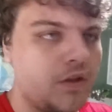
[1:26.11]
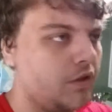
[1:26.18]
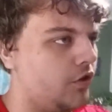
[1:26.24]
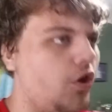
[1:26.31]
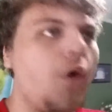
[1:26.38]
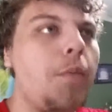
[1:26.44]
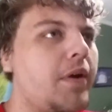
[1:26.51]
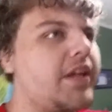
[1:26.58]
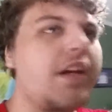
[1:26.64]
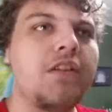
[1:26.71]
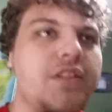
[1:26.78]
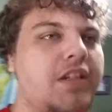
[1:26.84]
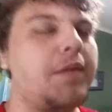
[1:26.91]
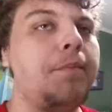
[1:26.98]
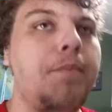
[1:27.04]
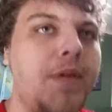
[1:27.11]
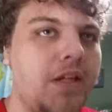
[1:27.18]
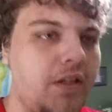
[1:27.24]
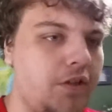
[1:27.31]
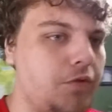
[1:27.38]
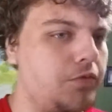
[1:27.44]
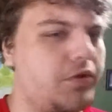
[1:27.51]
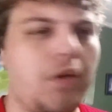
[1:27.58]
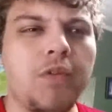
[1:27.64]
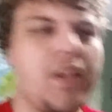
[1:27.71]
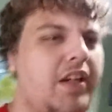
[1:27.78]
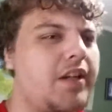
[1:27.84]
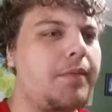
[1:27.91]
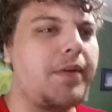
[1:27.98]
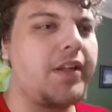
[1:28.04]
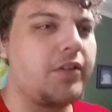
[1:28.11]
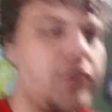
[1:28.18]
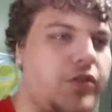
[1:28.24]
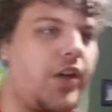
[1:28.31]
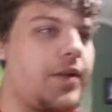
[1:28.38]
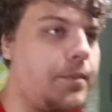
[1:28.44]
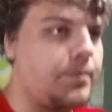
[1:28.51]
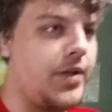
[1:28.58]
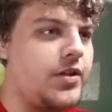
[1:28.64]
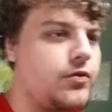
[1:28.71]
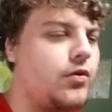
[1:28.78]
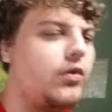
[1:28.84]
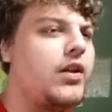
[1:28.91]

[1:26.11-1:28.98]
Nobody else can be you. Don't let anybody else try to be you.